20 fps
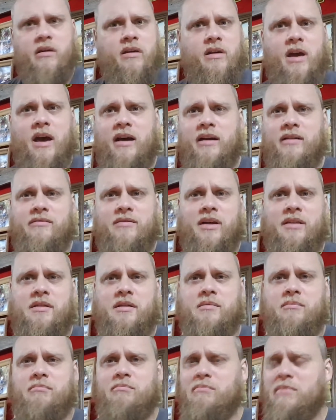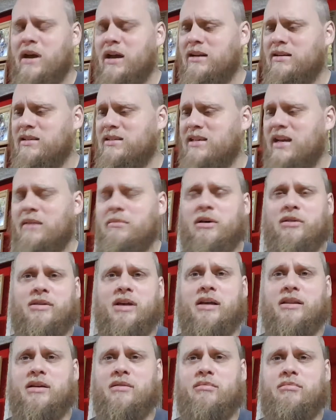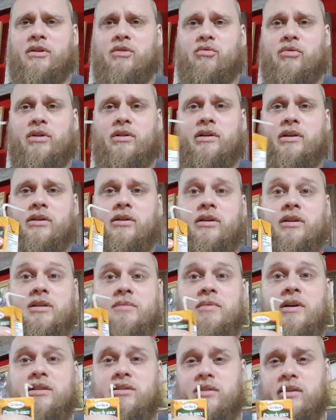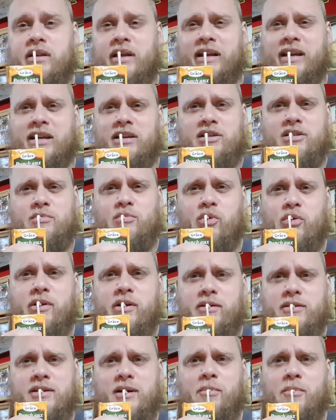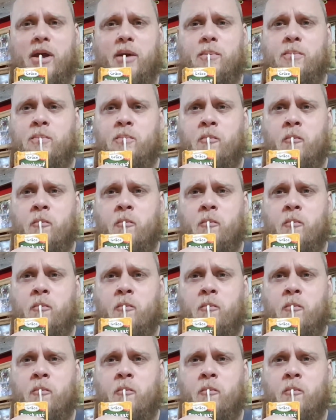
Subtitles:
Yeah, I have nothing bad to say about that. That would be really good, especially like in a smoothie or something.